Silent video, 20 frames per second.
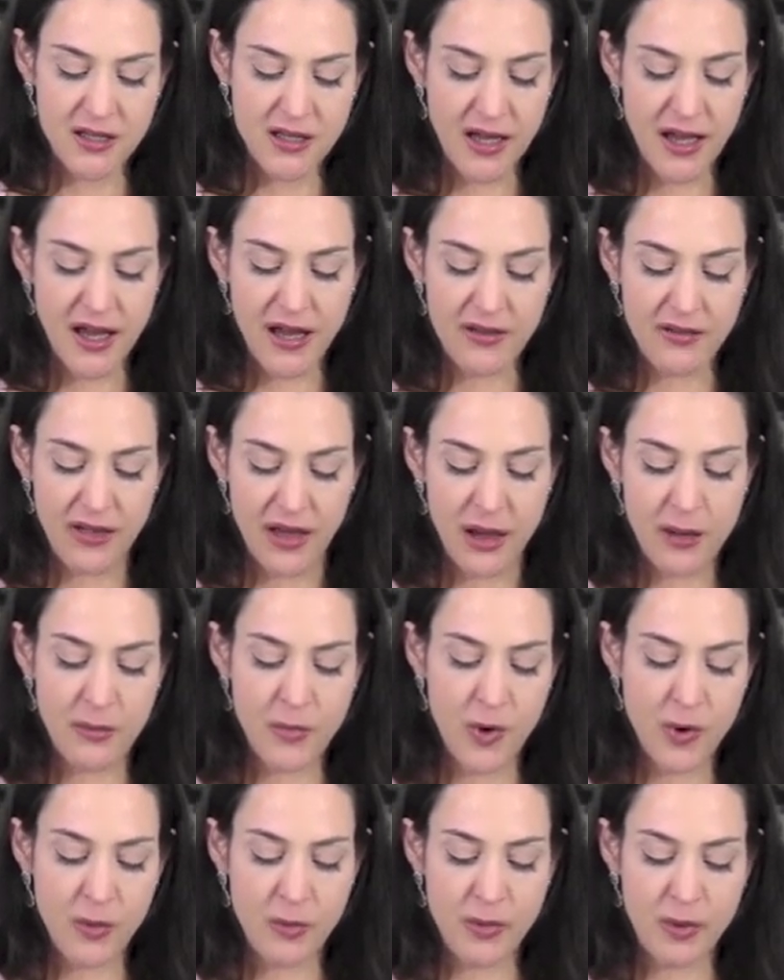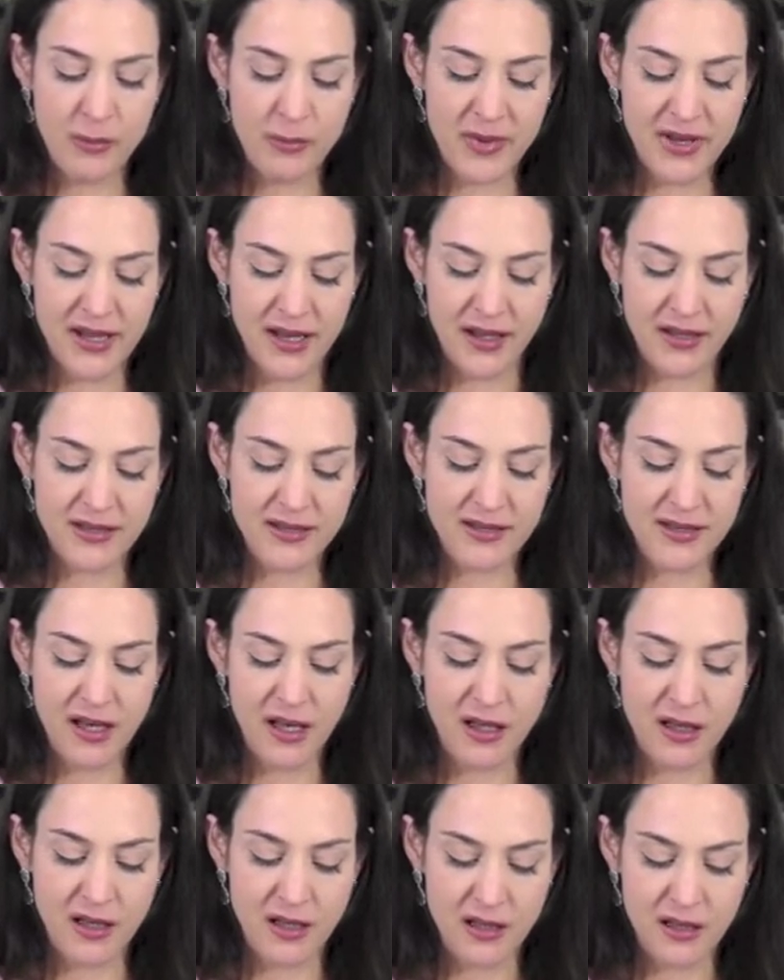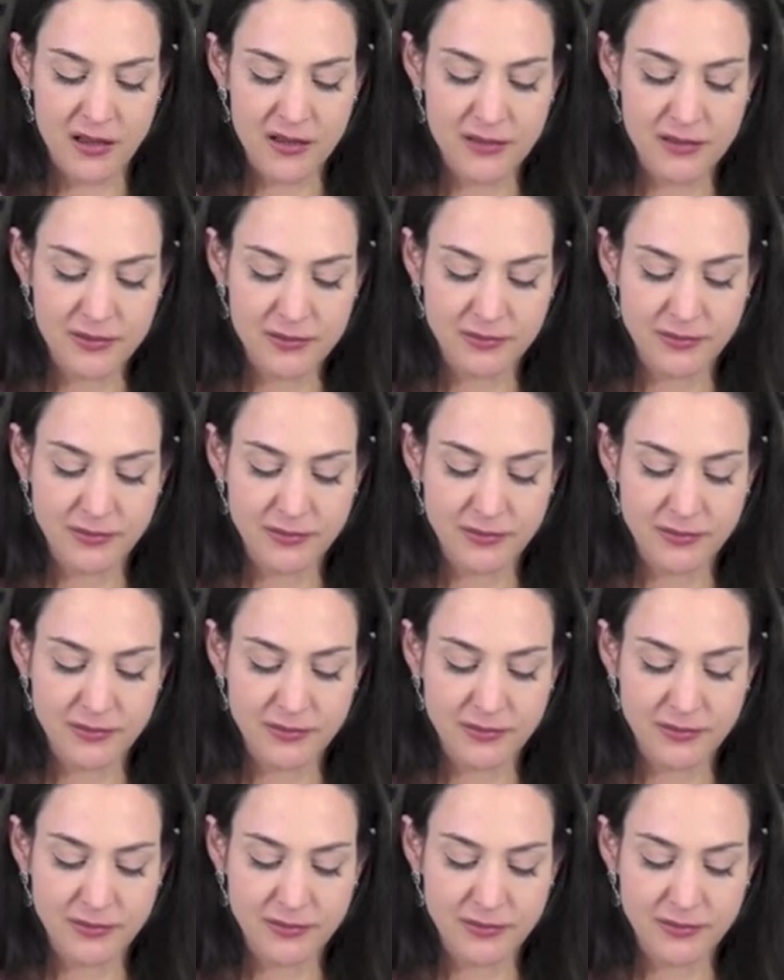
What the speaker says: How that moment be extended